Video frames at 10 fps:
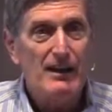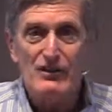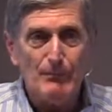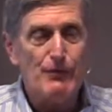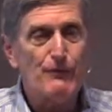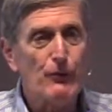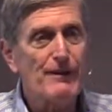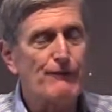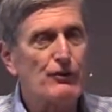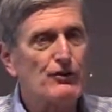chapter
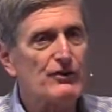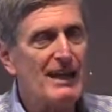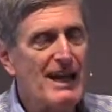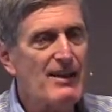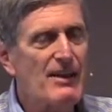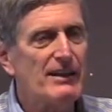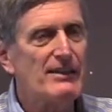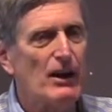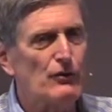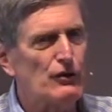40, verse 10, then
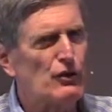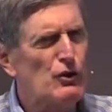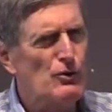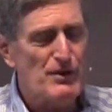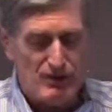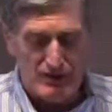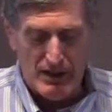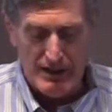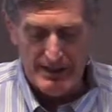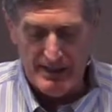tells us who this
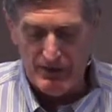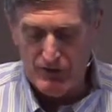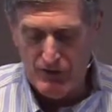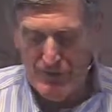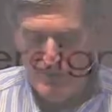God is.